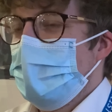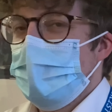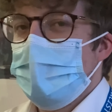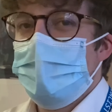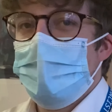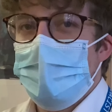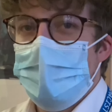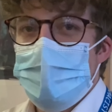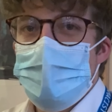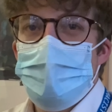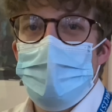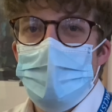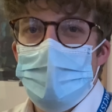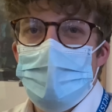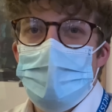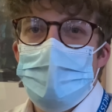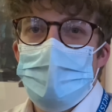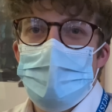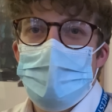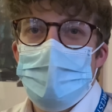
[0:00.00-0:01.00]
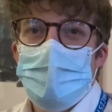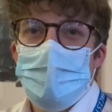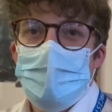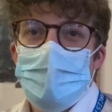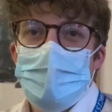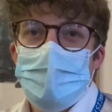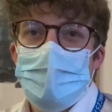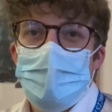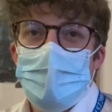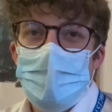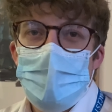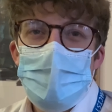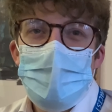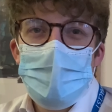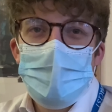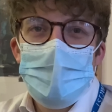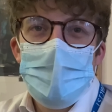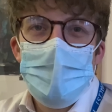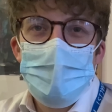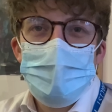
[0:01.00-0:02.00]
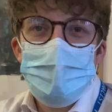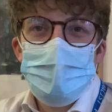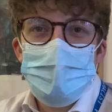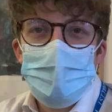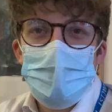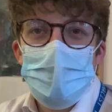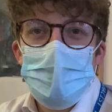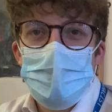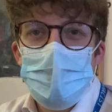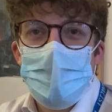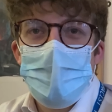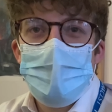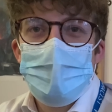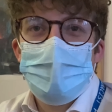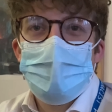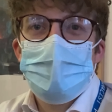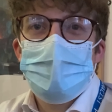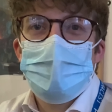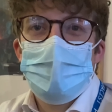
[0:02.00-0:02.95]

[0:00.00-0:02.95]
that aspect is good. I think everyone's very grateful